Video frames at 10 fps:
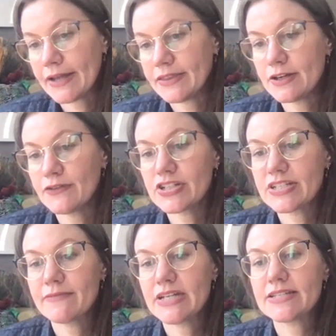at the
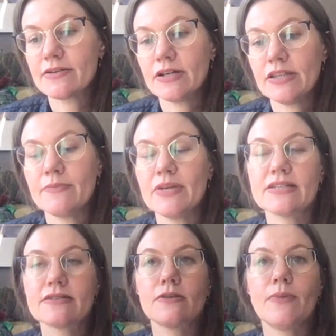University of Minnesota in the
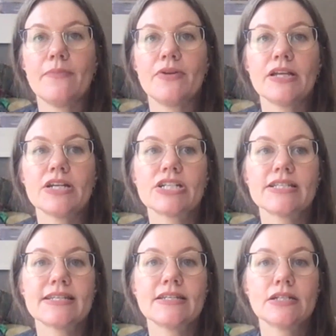Minnesota Population
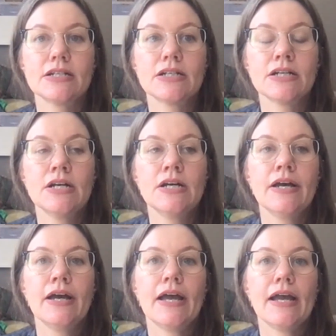Center.
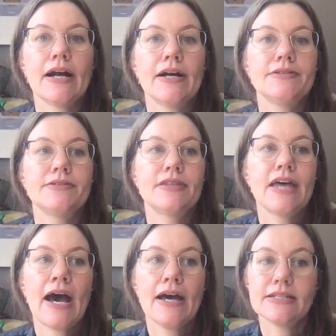And
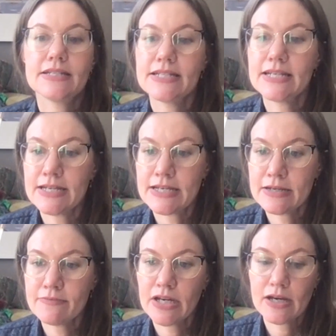that
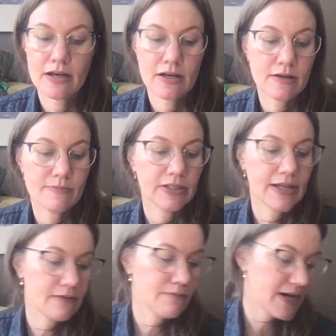team,
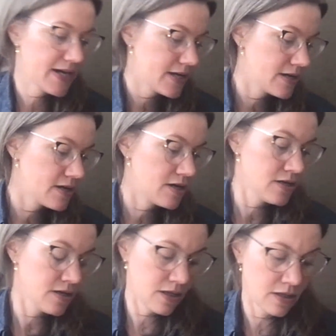led by
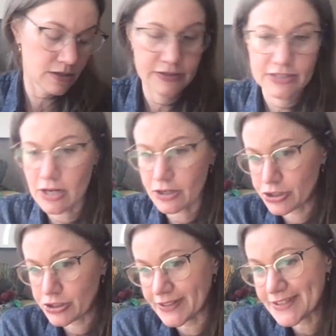
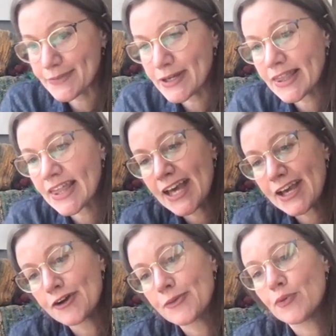Dr. Elizabeth
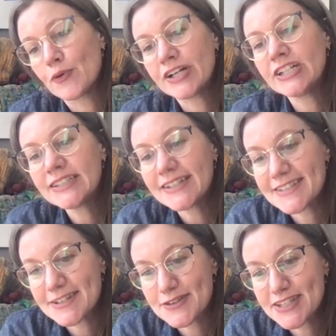Hager Boyle
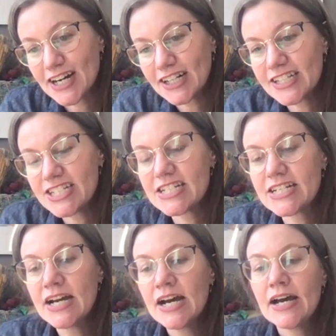in
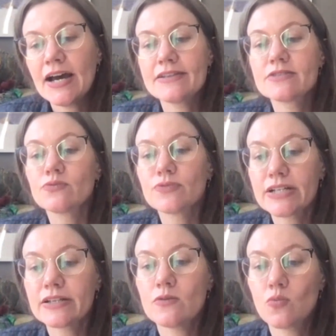sociology, has
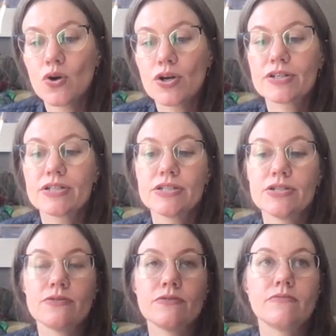really worked
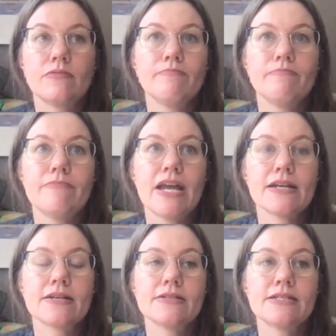to
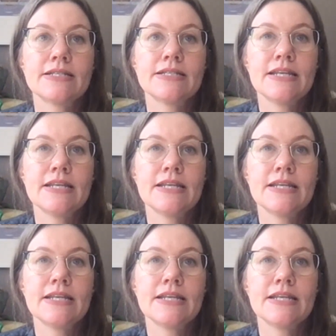make